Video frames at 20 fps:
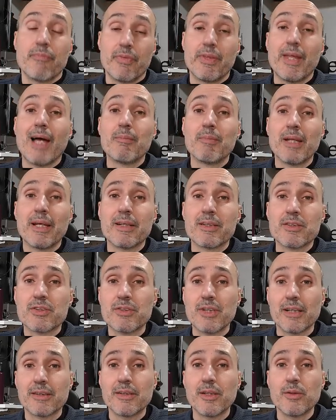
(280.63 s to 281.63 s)
timeline
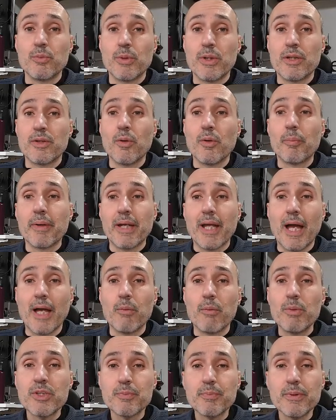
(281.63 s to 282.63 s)
extracted with OpenAI
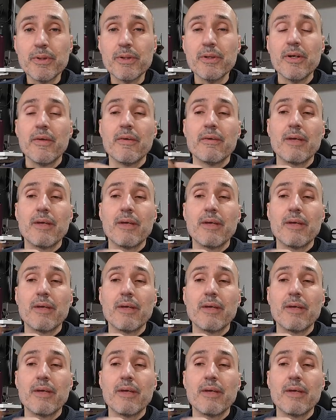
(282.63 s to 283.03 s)
Whisper.